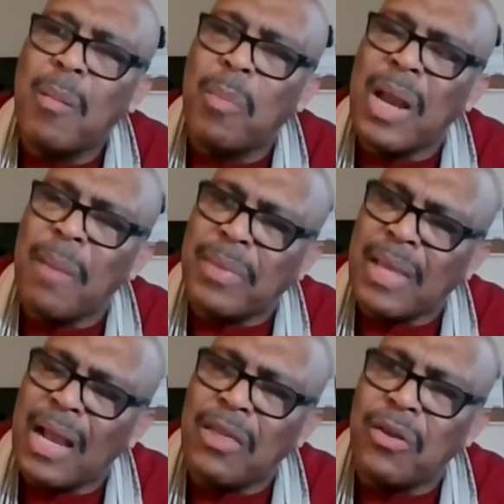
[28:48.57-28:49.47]
But I'm
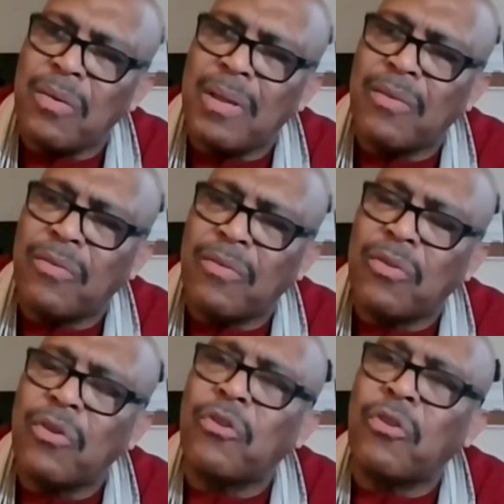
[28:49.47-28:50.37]
telling you this
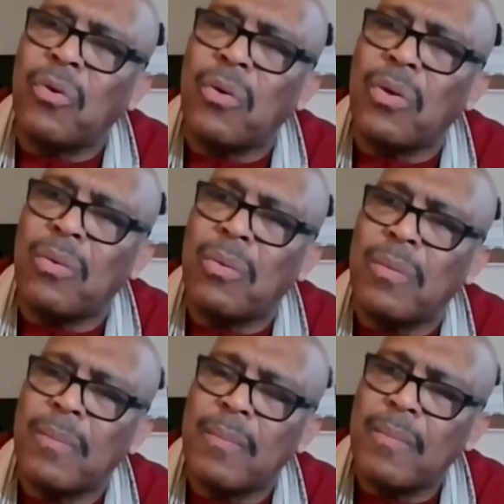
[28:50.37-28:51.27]
to show you
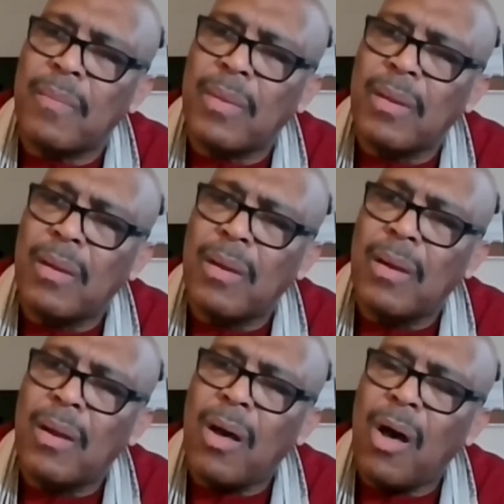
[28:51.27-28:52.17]

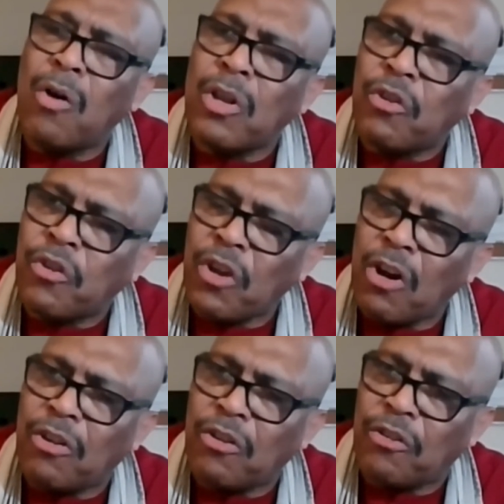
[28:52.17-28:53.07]
how the
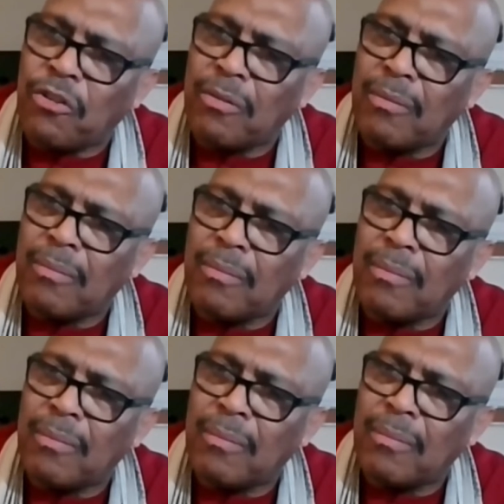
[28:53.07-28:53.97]
church
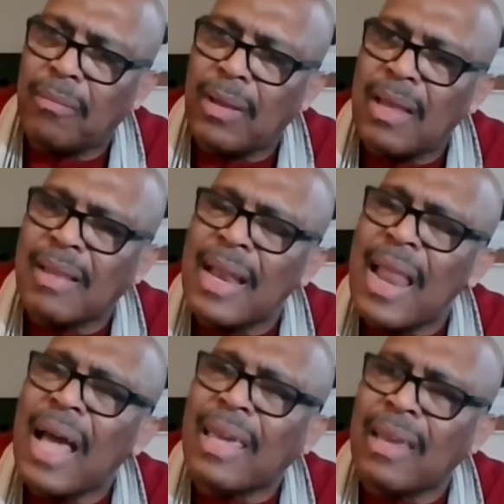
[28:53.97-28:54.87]
is
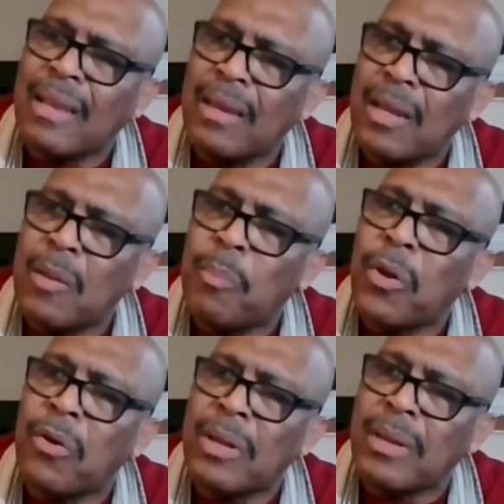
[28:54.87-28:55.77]
lacking in
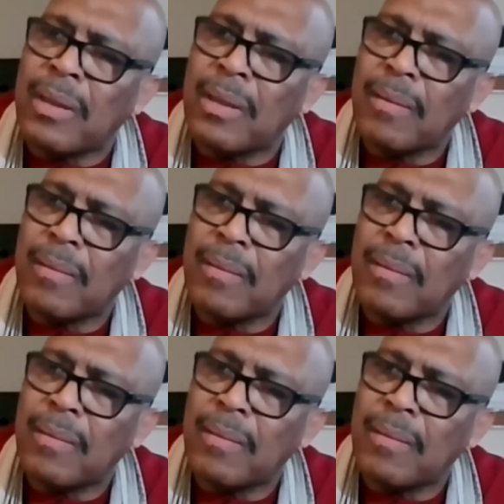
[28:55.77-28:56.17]
purity.